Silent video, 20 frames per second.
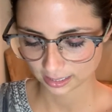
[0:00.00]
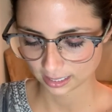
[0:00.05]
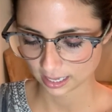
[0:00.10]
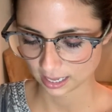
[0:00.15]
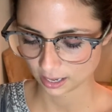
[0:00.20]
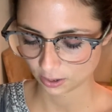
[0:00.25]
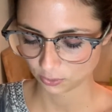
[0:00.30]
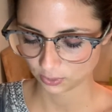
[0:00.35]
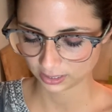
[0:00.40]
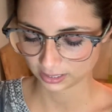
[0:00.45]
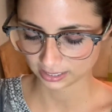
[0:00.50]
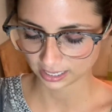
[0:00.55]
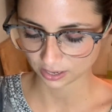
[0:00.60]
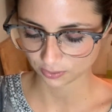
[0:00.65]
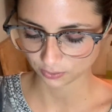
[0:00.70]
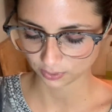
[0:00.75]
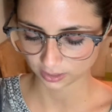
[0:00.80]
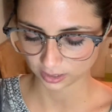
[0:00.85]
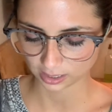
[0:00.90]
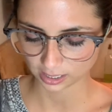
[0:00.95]
what
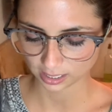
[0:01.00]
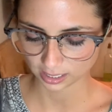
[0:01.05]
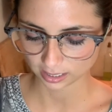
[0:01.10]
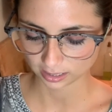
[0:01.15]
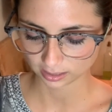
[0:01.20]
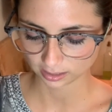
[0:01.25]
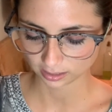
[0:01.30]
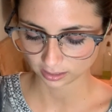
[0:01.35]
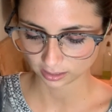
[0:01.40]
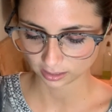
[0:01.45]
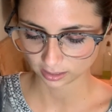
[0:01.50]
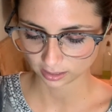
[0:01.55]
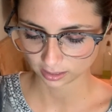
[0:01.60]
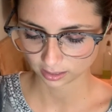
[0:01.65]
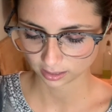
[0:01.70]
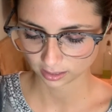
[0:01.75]
scent was this?